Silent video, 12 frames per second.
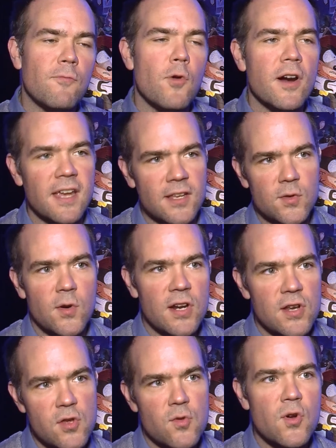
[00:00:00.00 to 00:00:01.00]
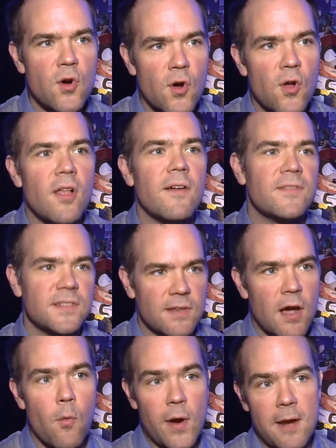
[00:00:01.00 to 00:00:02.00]
of working toward a new goal of
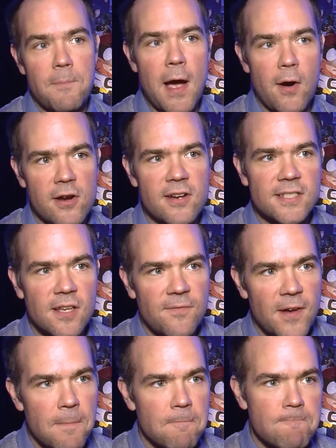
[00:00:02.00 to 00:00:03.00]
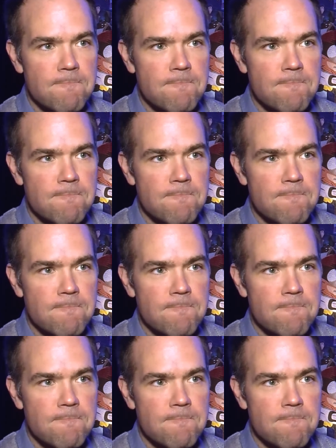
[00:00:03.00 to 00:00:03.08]
a way to power yourself up.